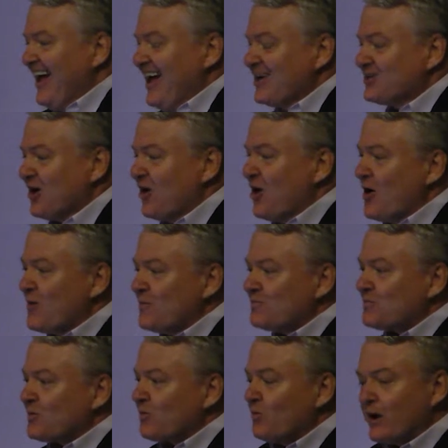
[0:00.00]
so
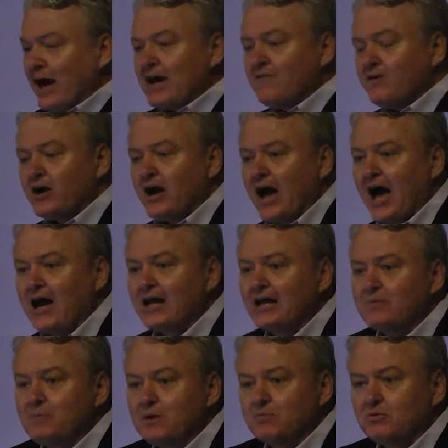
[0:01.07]
we got to figure out how to
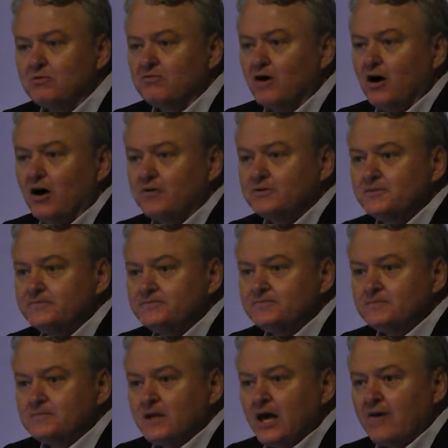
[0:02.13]
get people involved.
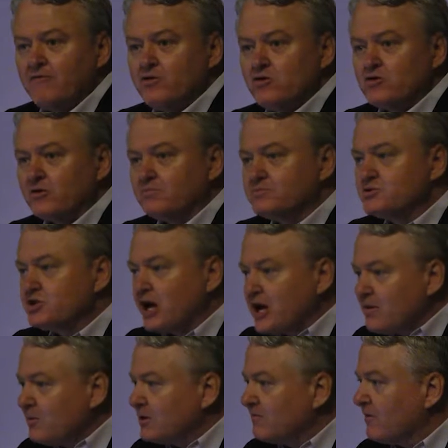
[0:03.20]
If you're the
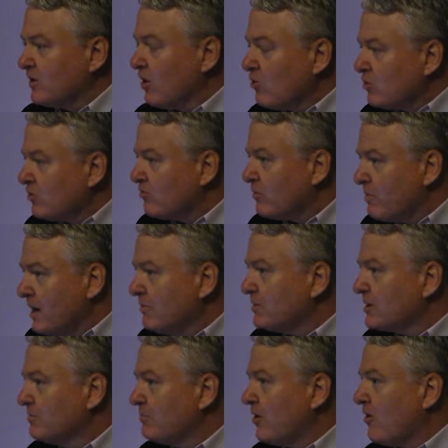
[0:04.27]
chairman of a local
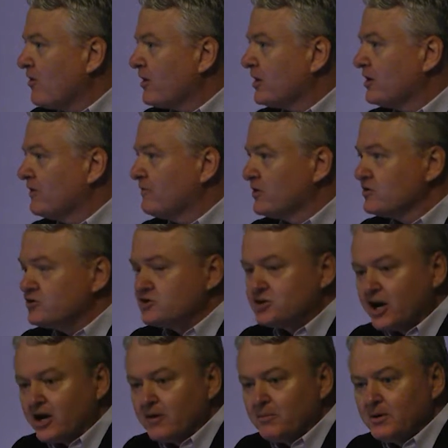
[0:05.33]
Republican party, if you're the
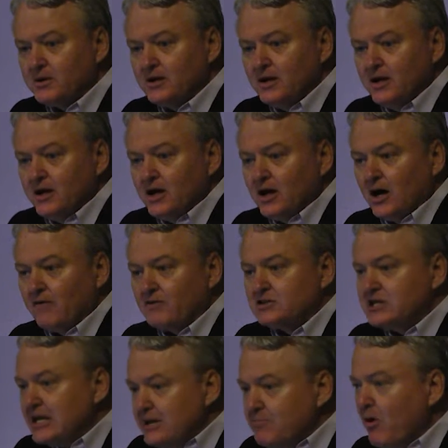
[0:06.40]
chairman of a
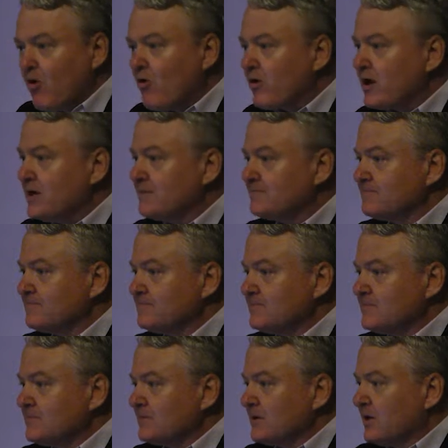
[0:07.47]
Tea Party,
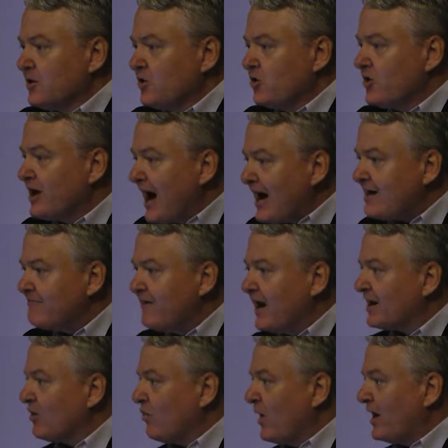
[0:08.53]
you got to find
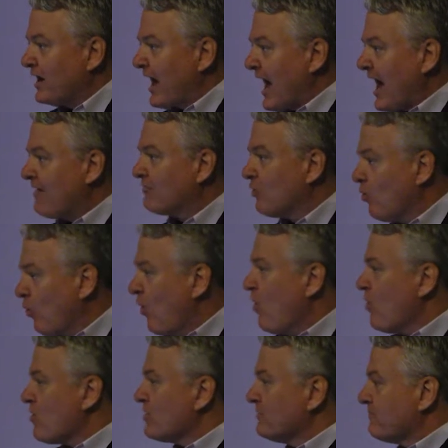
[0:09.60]
a way to have an
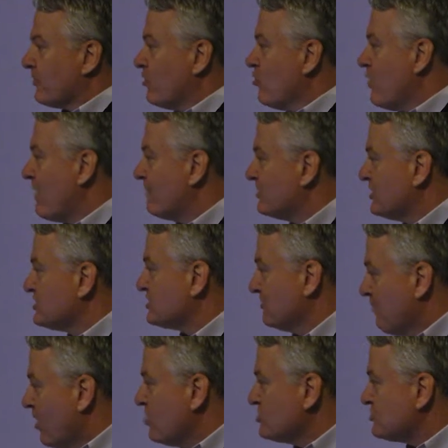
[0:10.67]
award for whoever does the
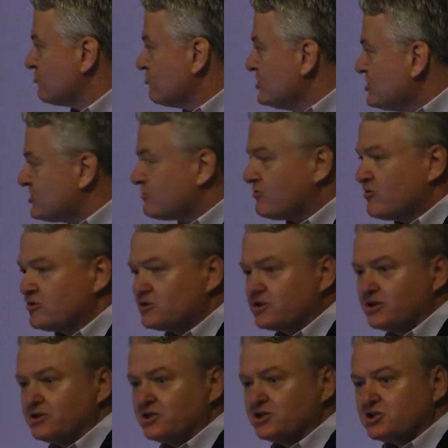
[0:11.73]
most research
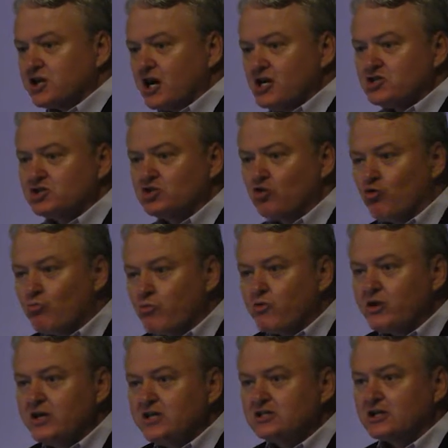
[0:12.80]
and discussion, who
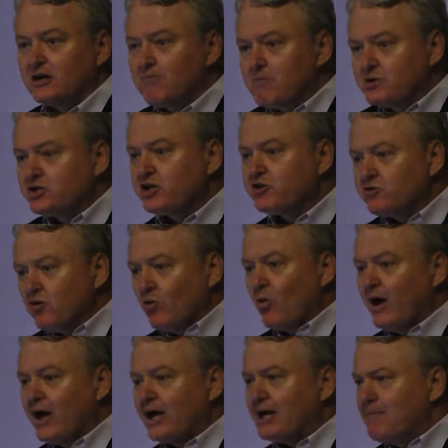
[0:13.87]
brings in a material
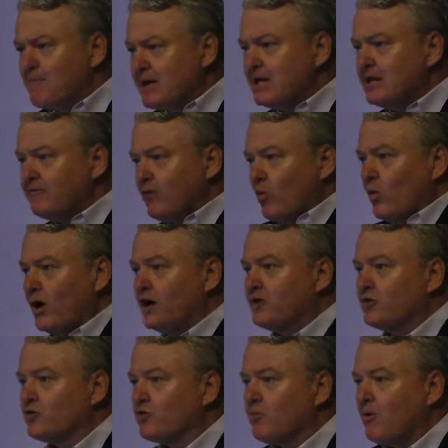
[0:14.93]
way, in a meaningful way to
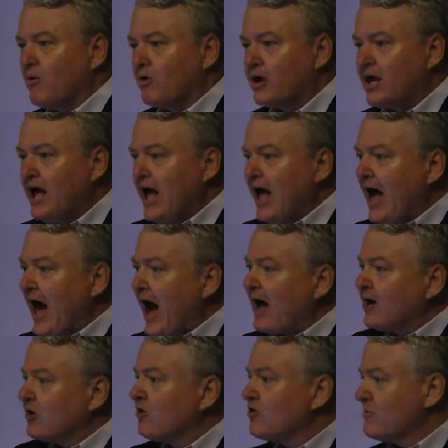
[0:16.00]
your party, how to
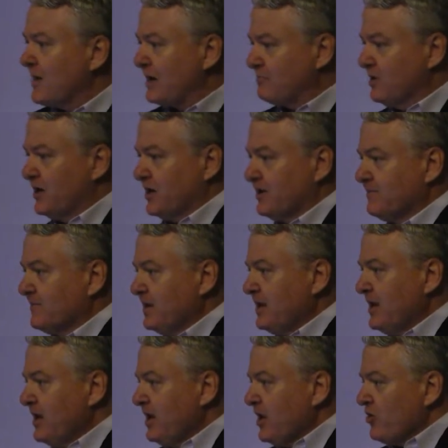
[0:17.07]
learn about money.
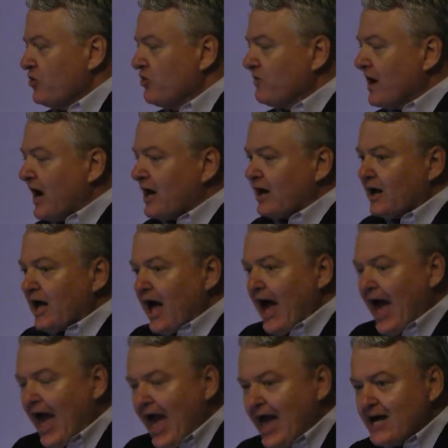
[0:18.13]
You've got to
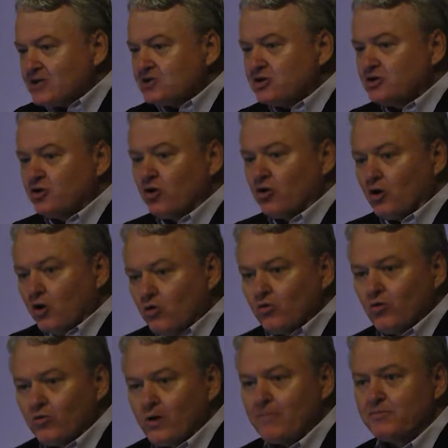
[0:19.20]
ask your
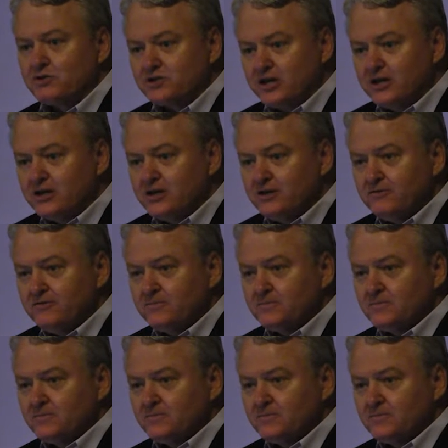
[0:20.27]
local representative,